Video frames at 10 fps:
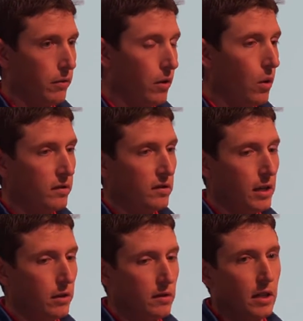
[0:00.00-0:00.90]
the
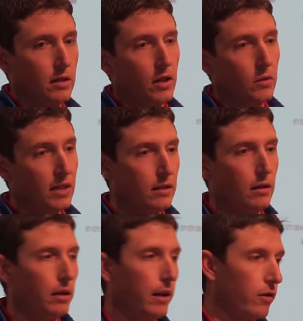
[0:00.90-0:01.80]
wholesaler said the load didn't
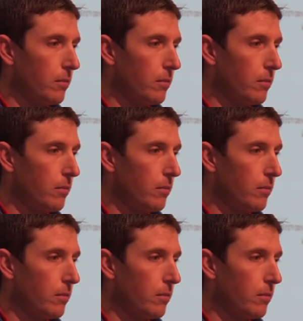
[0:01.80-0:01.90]
deliver,